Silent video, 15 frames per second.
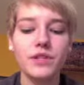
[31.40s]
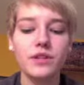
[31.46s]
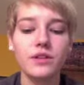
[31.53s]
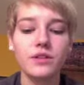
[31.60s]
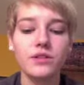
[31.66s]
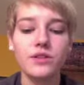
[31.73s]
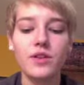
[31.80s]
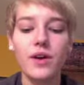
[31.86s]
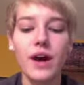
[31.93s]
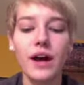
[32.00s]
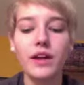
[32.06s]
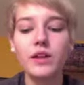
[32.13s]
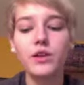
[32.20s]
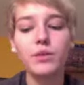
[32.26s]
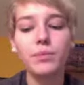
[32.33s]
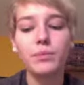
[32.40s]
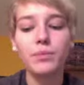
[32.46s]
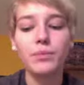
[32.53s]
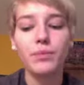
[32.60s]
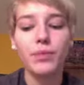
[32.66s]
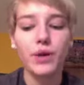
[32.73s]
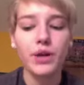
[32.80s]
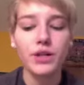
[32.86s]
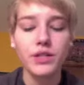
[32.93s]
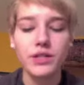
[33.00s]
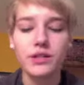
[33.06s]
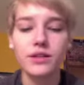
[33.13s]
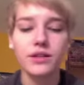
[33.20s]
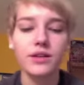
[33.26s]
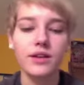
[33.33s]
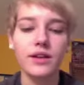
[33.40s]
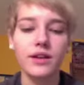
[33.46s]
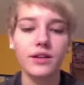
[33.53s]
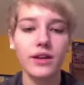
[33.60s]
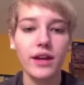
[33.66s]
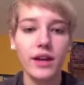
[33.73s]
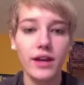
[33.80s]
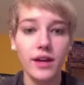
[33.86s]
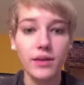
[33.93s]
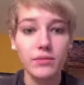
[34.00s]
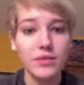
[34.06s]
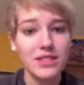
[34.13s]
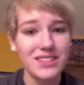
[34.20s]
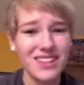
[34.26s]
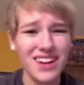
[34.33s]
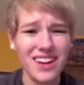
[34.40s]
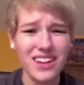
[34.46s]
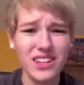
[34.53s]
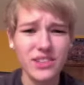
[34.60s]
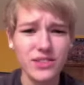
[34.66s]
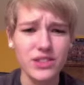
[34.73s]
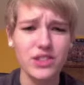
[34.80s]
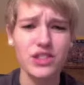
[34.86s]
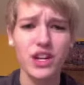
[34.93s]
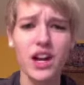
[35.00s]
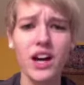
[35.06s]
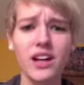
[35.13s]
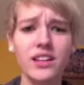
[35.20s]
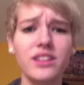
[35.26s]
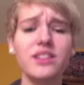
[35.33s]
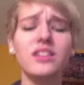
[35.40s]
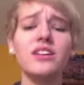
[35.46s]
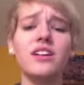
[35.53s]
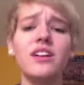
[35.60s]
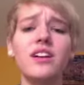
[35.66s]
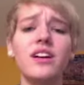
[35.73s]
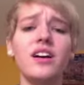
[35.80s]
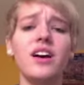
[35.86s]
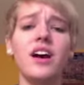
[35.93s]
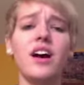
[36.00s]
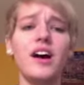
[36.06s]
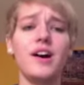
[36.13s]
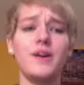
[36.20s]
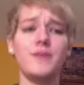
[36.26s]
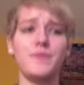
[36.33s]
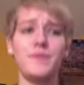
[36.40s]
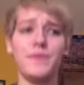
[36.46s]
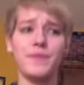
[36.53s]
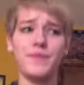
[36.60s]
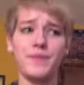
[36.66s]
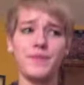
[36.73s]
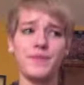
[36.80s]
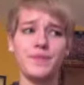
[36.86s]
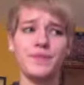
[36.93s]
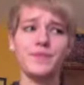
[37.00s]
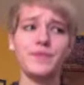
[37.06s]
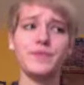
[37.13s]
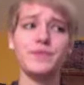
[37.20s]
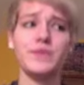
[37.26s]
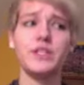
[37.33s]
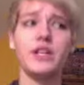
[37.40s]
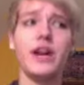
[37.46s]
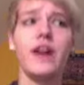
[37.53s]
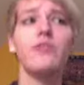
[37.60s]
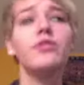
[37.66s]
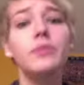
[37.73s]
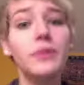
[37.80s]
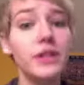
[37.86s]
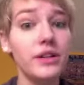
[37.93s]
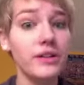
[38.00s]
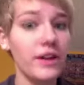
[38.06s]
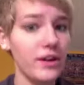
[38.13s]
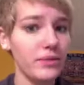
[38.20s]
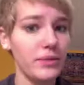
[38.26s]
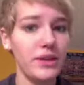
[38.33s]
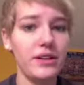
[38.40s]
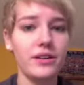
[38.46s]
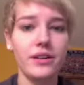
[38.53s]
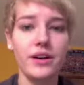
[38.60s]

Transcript: So I know personally, it came as kind of a shock to everybody around me.